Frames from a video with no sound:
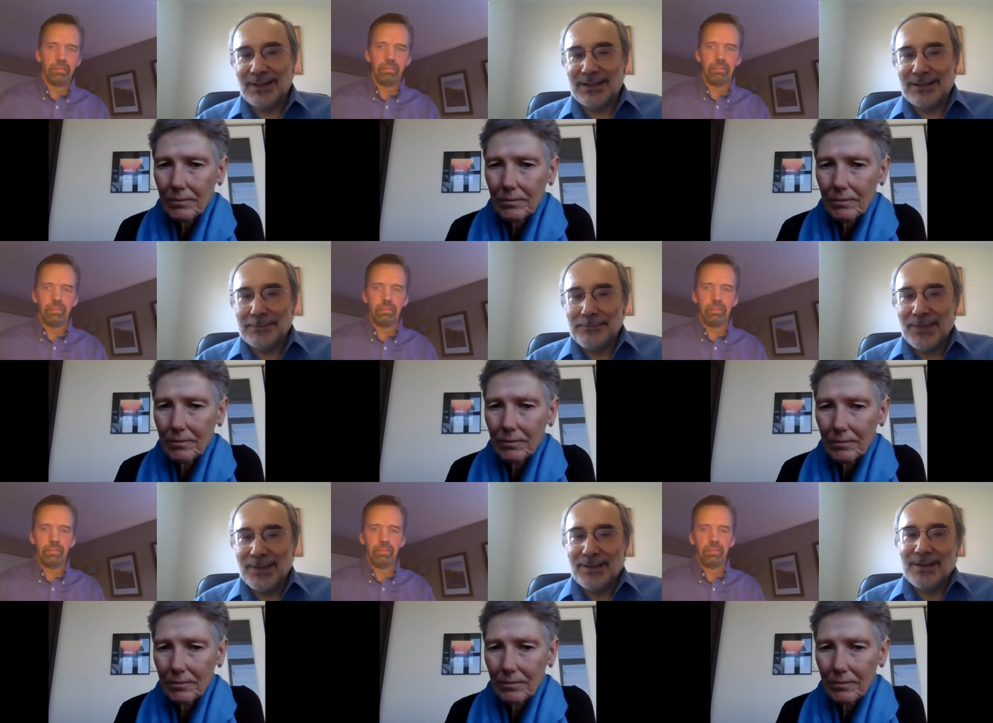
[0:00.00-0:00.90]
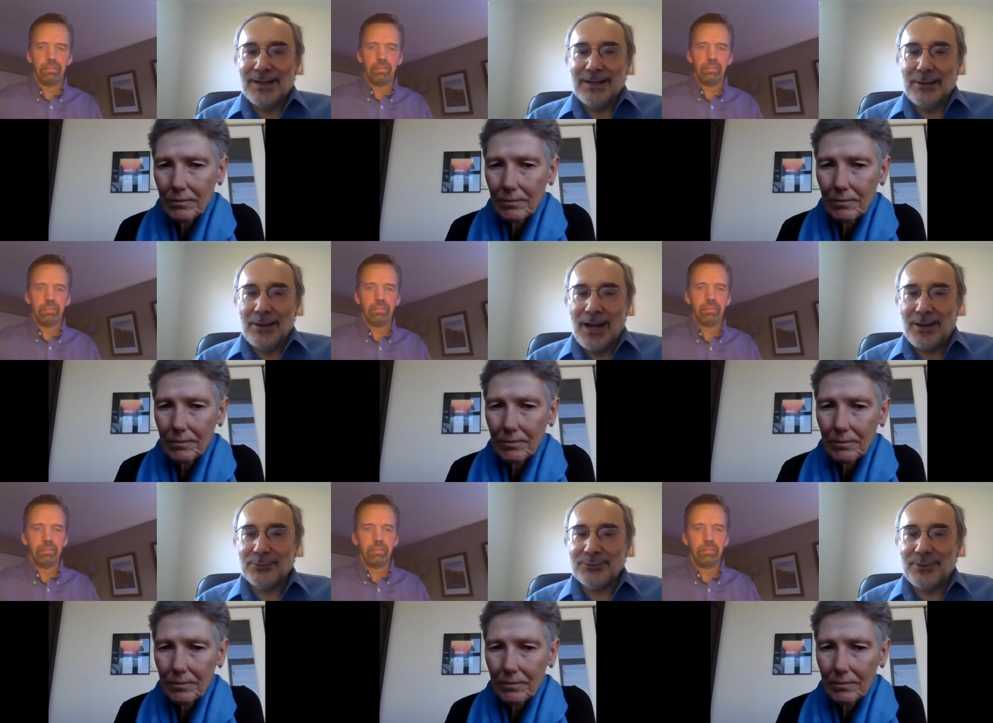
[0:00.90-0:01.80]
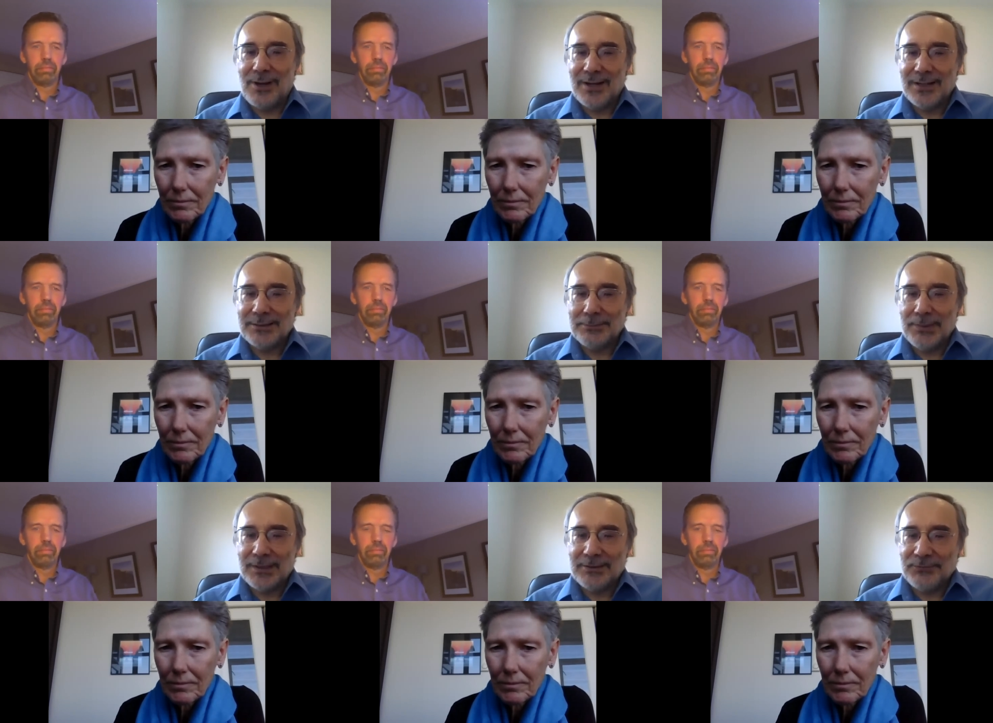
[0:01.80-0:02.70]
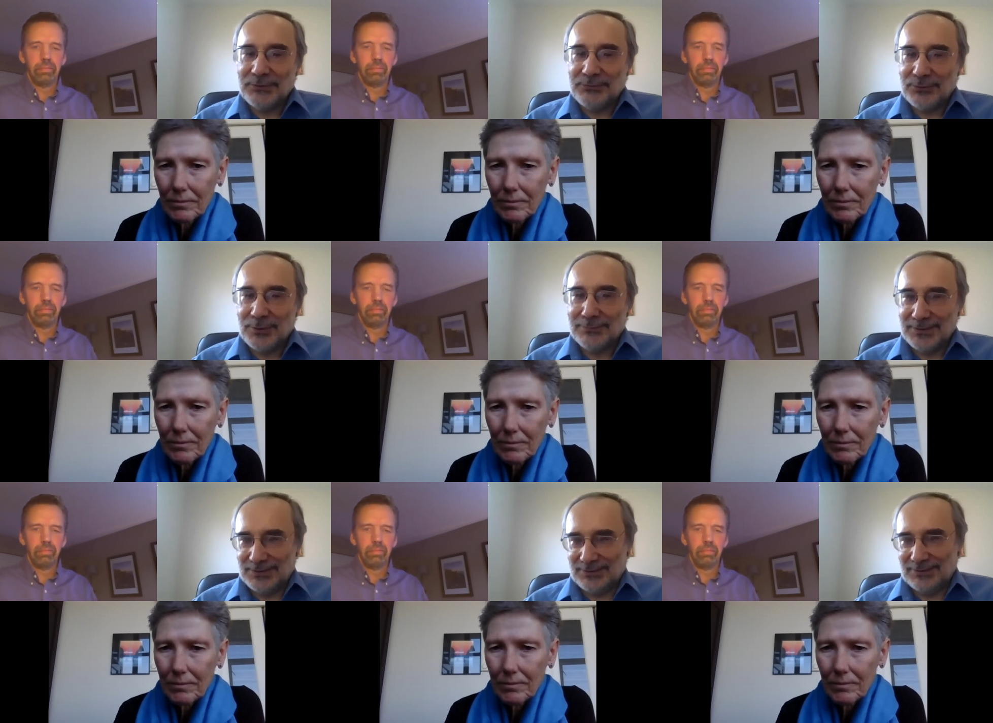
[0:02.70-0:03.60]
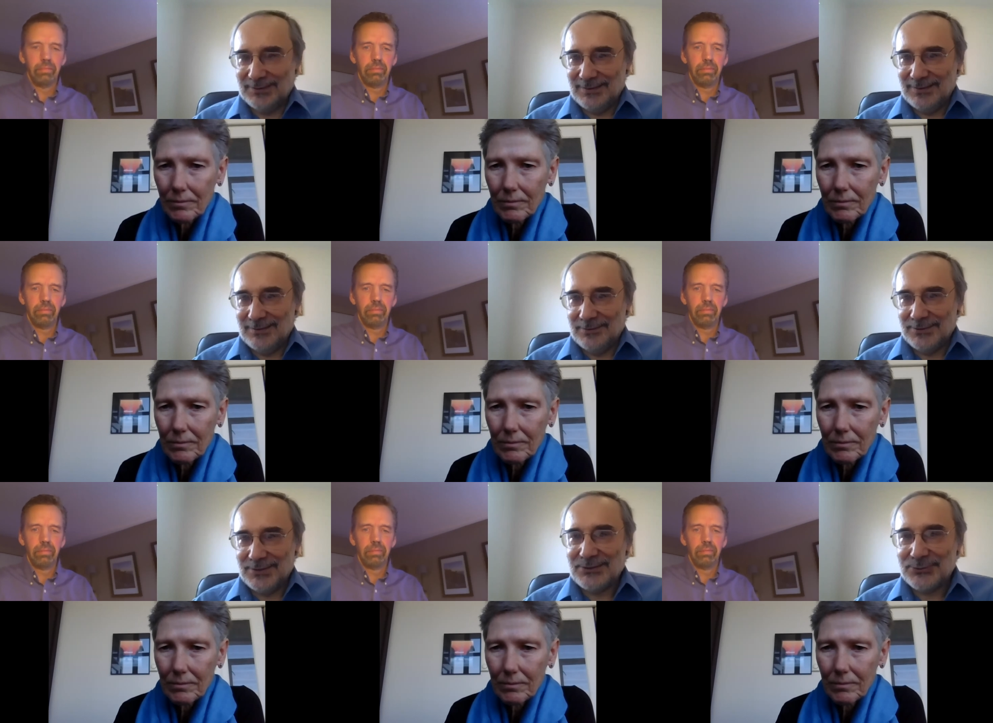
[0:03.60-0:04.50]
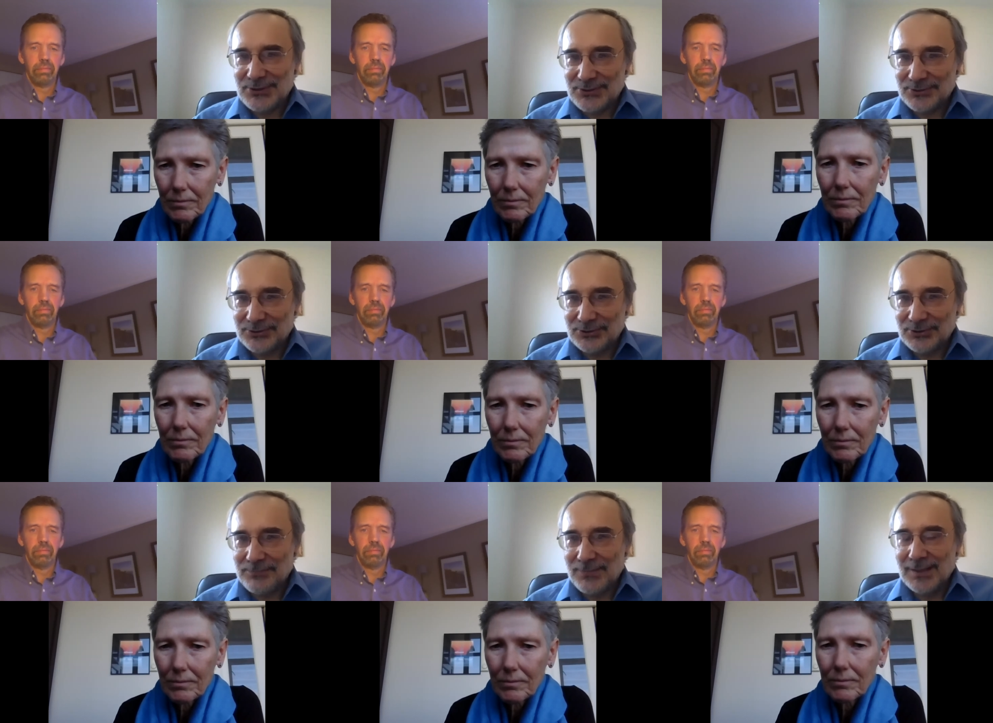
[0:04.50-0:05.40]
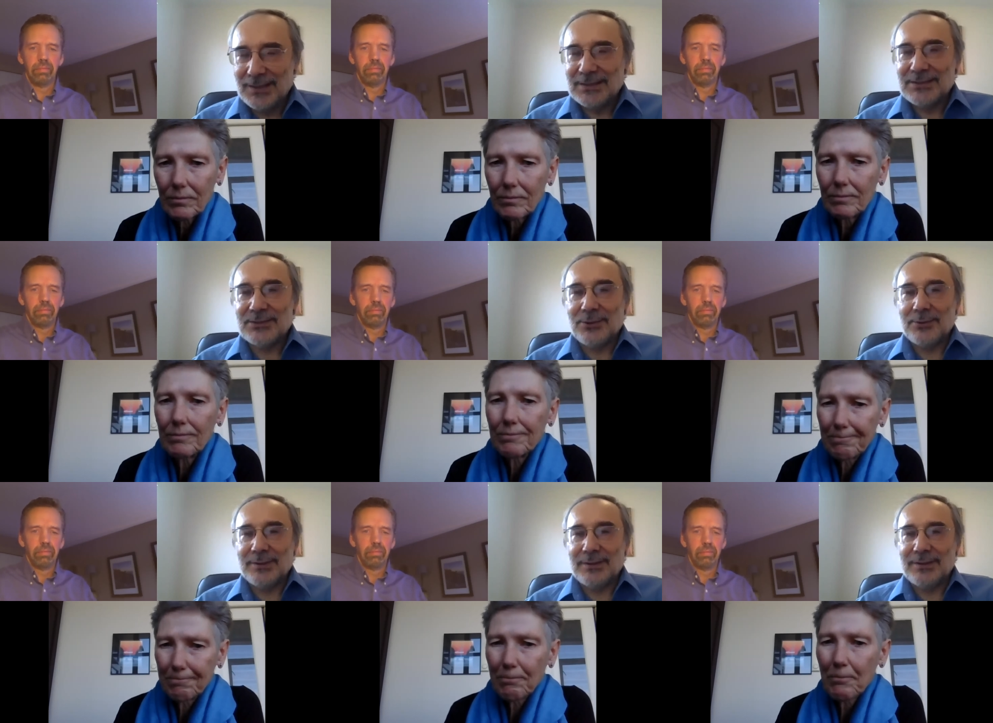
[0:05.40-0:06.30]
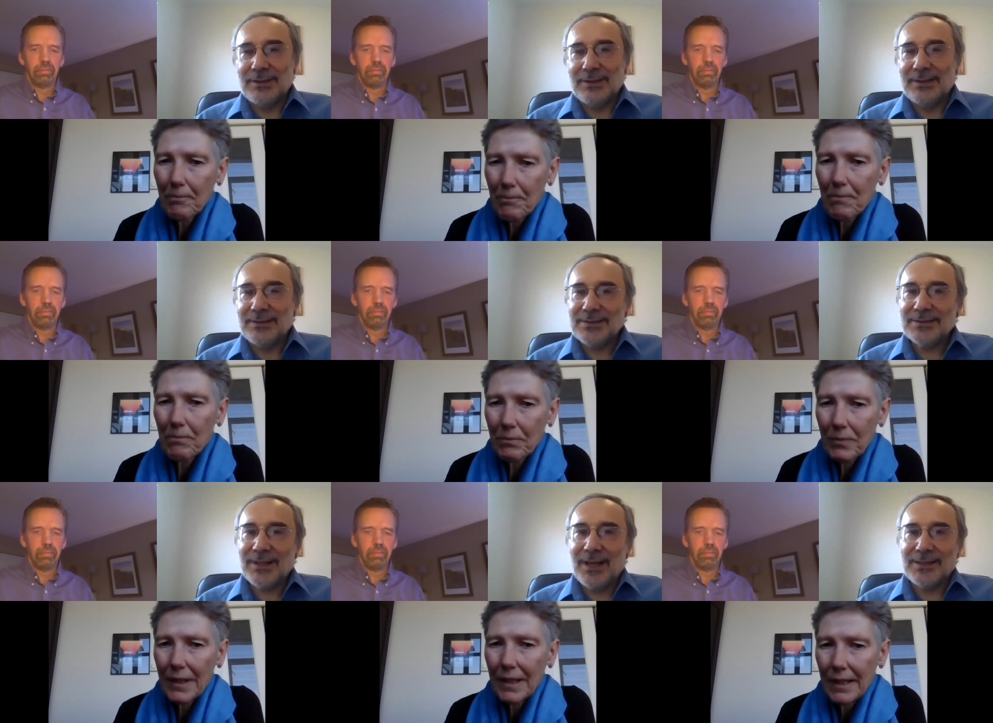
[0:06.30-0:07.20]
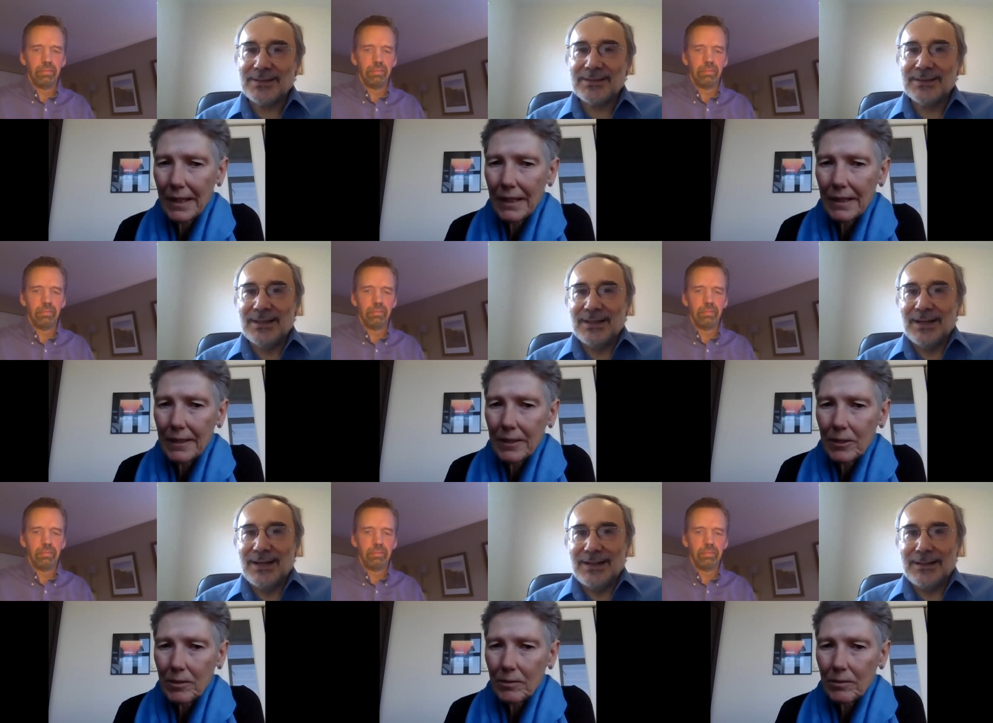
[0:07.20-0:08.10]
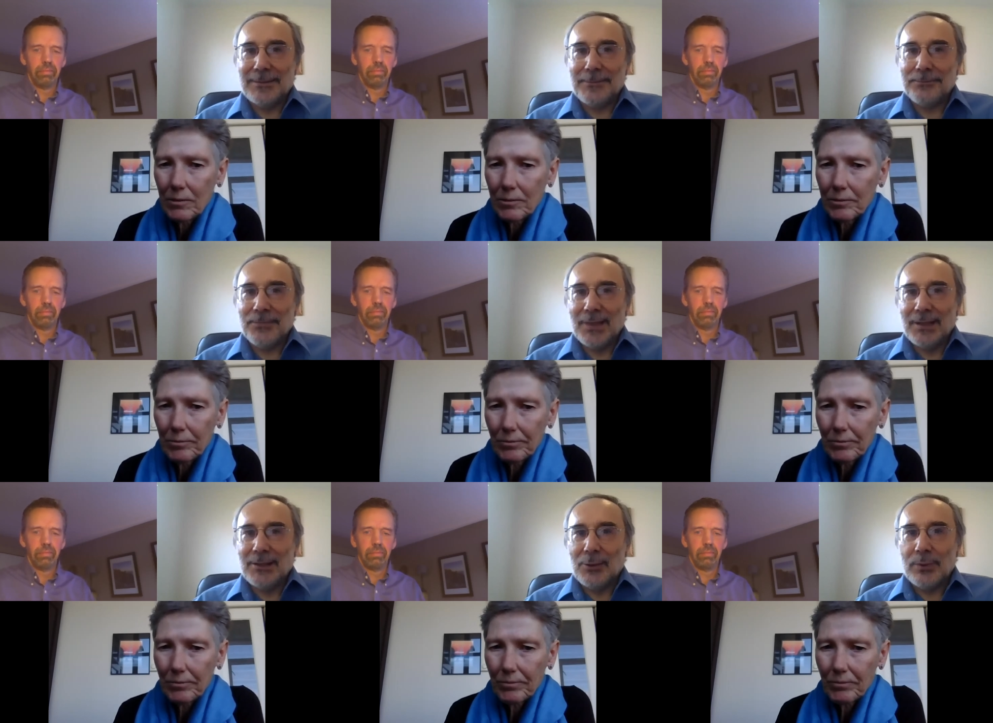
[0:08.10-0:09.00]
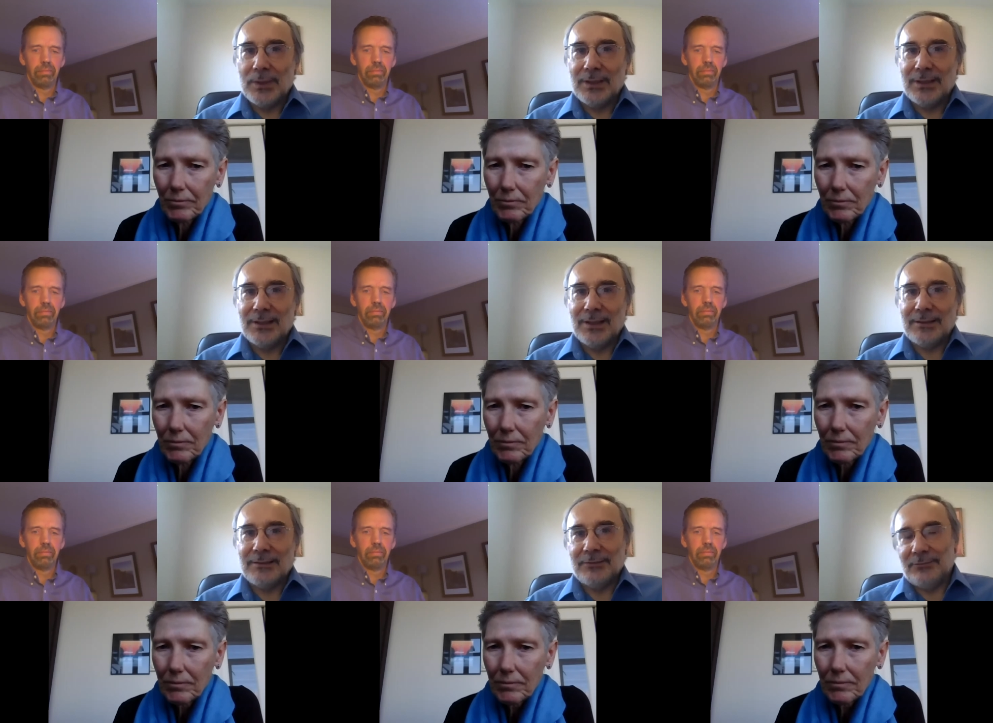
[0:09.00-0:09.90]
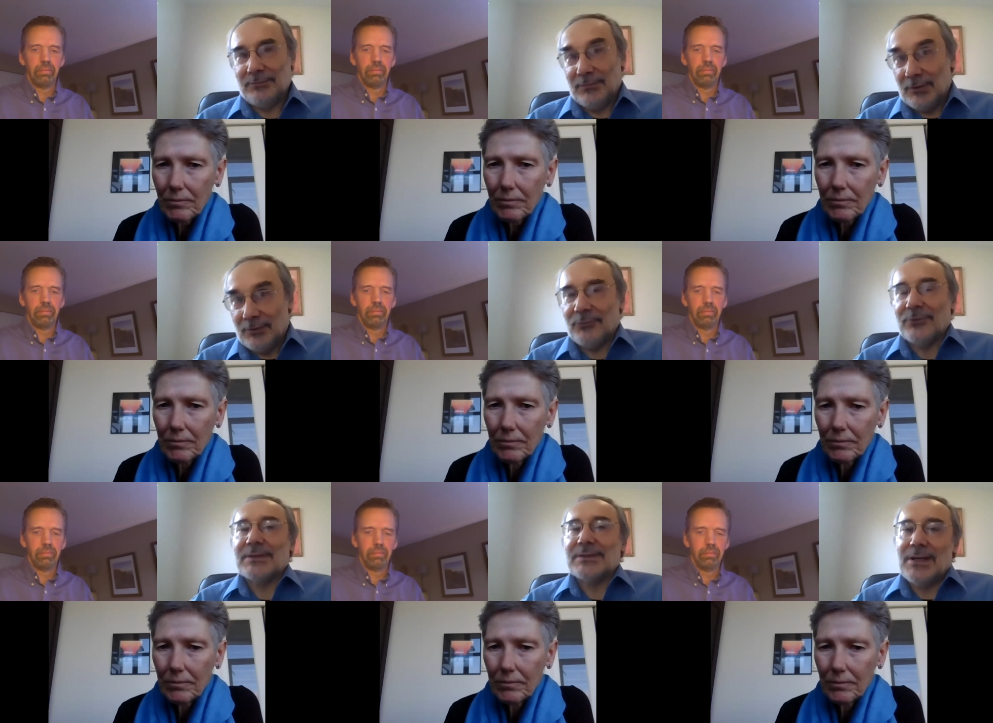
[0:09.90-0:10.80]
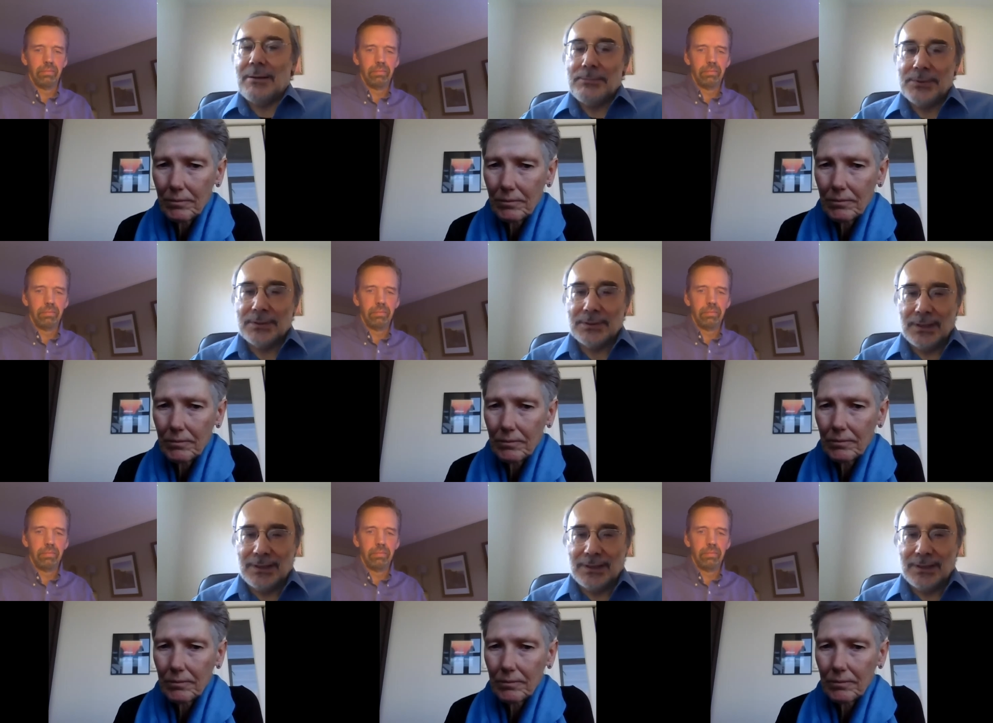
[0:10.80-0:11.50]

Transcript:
Speaker 1: um, how do I benefit from this, this research?
Speaker 2: Mm. So in, in this case,
Speaker 1: um, we, uh, for example,